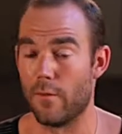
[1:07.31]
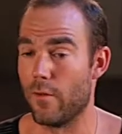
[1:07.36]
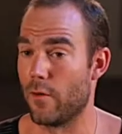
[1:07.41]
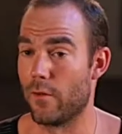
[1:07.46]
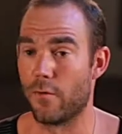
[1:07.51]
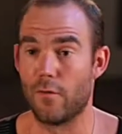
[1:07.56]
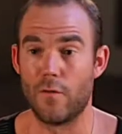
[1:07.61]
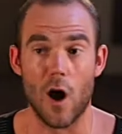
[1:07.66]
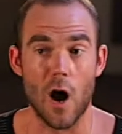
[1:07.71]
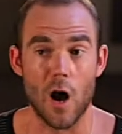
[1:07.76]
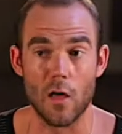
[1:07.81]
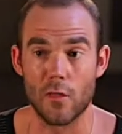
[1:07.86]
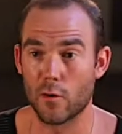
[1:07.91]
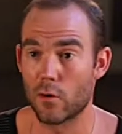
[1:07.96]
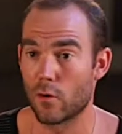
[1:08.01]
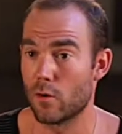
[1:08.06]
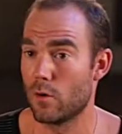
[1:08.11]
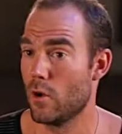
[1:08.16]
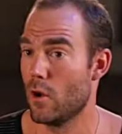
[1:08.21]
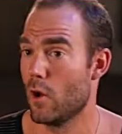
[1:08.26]
their
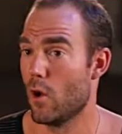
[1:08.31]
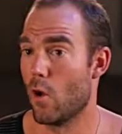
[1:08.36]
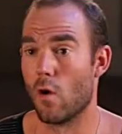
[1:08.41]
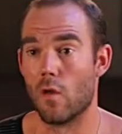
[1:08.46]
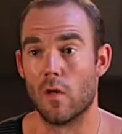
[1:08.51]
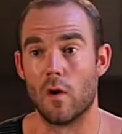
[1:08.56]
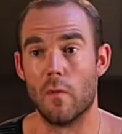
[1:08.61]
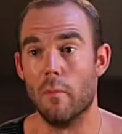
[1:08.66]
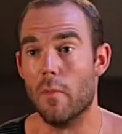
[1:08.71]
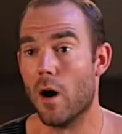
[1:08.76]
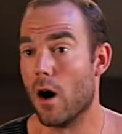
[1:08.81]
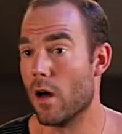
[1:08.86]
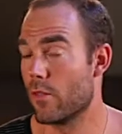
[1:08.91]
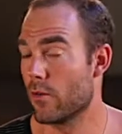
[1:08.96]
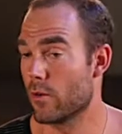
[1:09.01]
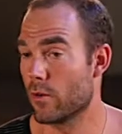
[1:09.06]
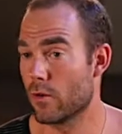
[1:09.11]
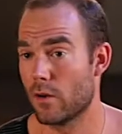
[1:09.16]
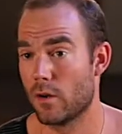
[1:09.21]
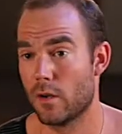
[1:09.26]
father or their
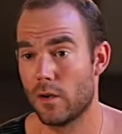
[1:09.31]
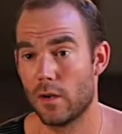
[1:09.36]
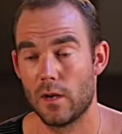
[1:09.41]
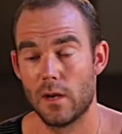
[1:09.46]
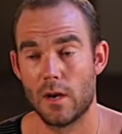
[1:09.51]
mother.